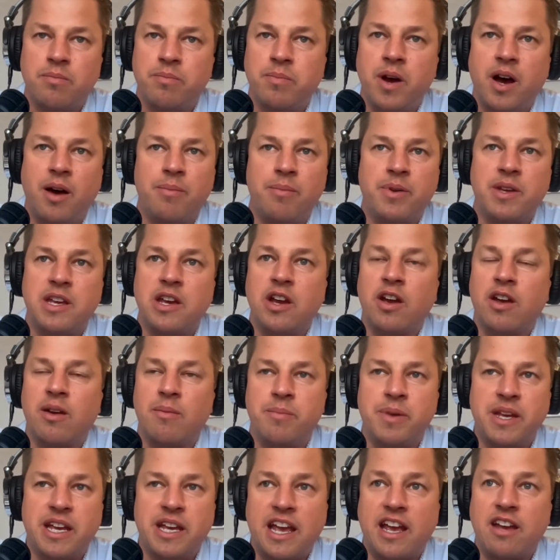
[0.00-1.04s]
a
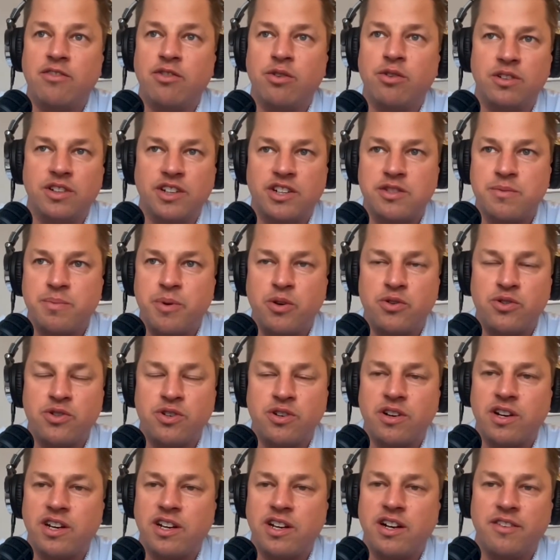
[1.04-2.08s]
behavioral exposure
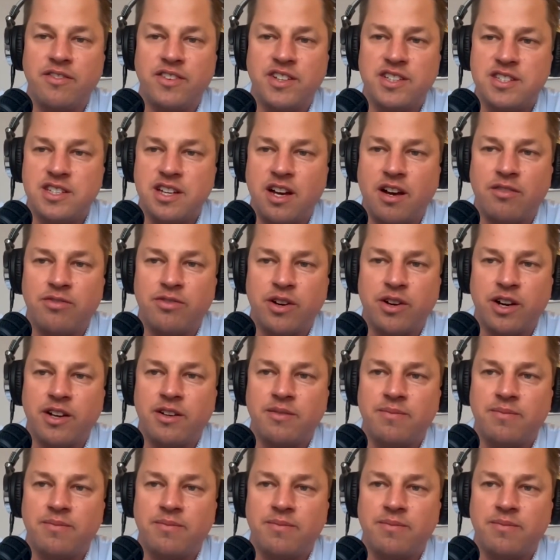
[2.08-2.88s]
in and of itself, right?